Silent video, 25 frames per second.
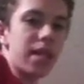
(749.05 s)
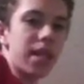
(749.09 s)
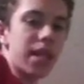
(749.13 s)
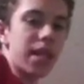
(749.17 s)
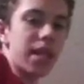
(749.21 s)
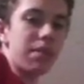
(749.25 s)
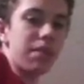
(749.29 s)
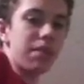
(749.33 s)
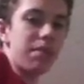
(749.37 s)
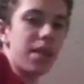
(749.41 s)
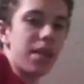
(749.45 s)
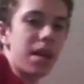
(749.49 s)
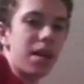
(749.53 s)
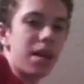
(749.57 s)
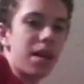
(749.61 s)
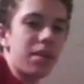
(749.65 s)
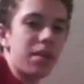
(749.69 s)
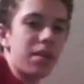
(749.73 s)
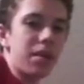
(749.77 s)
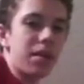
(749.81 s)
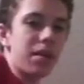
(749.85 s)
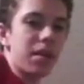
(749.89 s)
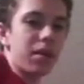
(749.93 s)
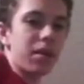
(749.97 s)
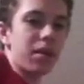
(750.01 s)
that it may
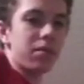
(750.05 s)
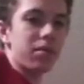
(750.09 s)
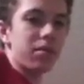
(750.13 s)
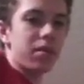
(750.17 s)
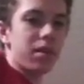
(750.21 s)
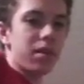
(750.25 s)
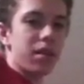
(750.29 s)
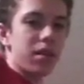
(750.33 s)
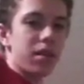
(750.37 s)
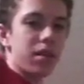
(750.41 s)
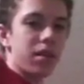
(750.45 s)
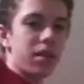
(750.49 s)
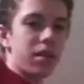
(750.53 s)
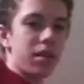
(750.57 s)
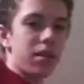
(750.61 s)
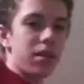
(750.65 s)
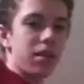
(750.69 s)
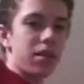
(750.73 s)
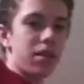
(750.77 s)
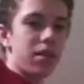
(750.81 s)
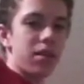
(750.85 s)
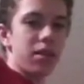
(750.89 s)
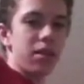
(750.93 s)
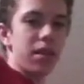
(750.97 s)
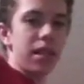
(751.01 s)
make my arm
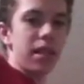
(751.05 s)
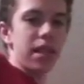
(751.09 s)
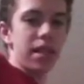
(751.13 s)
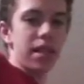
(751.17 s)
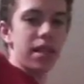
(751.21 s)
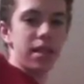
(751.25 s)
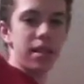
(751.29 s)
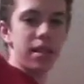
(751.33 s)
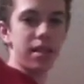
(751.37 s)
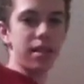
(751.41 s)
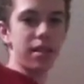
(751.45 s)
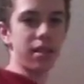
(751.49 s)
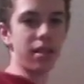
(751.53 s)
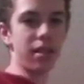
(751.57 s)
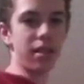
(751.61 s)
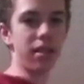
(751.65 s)
do this,